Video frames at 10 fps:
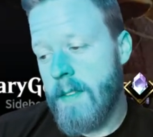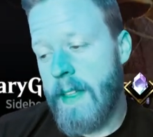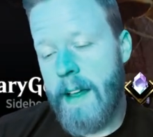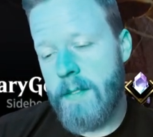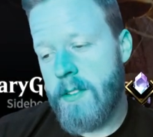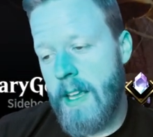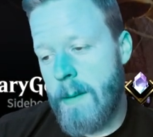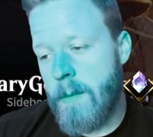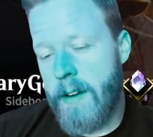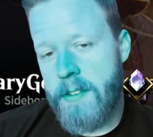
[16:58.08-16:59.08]
that
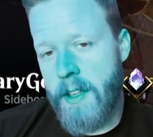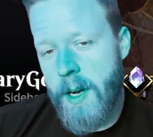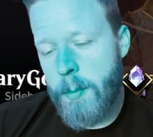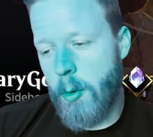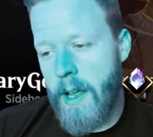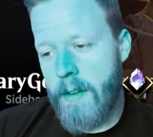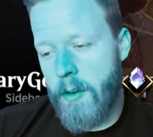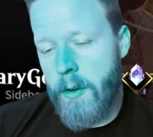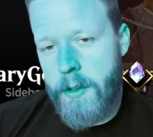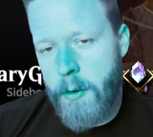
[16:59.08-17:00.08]
same kind of setup where I have
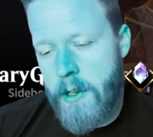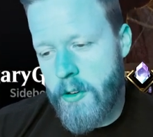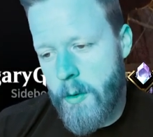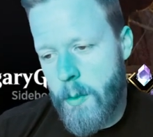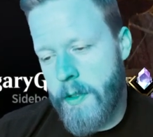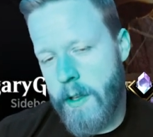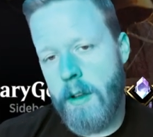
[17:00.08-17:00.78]
early creature with like a